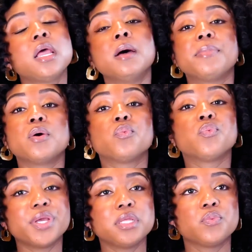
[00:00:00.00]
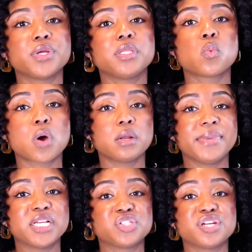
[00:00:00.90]
but really want to
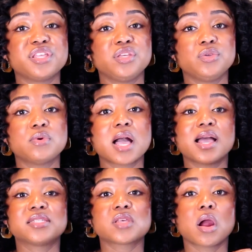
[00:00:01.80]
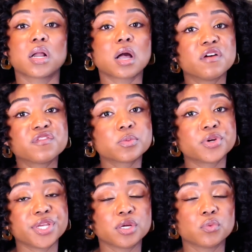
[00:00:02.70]
make sure that you guys are comfortable
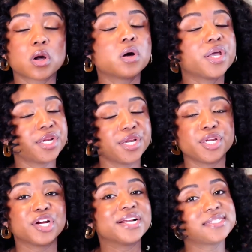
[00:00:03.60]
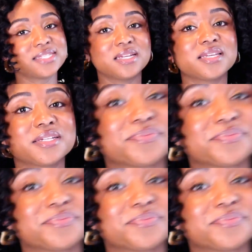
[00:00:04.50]
in your role and you're in great standing.